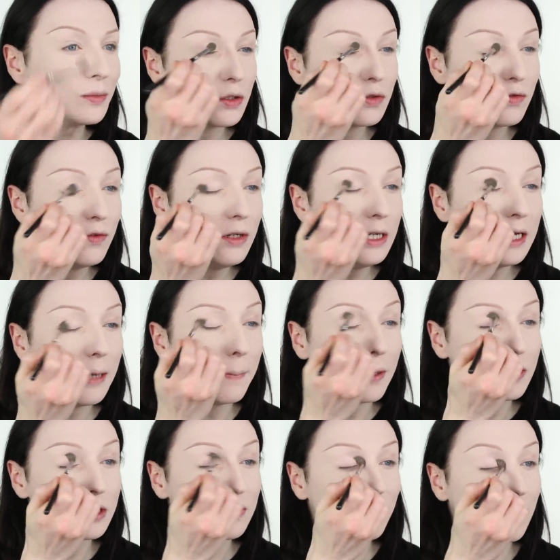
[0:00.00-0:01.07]
So it's really
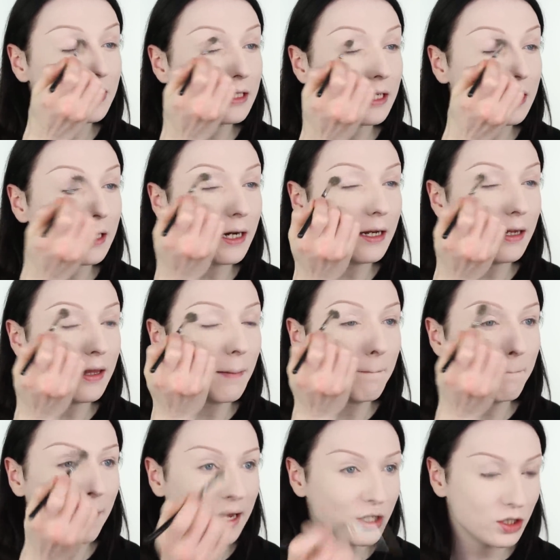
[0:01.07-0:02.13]
about just finding a colour that
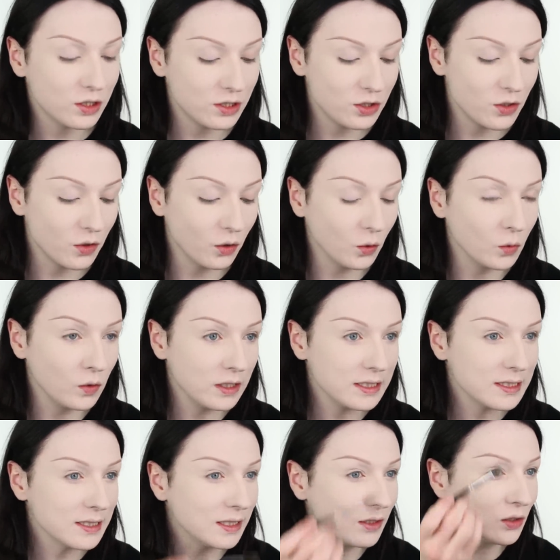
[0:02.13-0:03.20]
matches your own
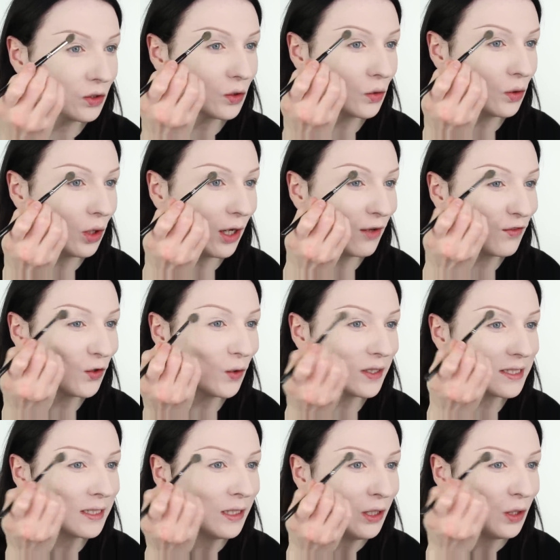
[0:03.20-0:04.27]
skin tone. Of course,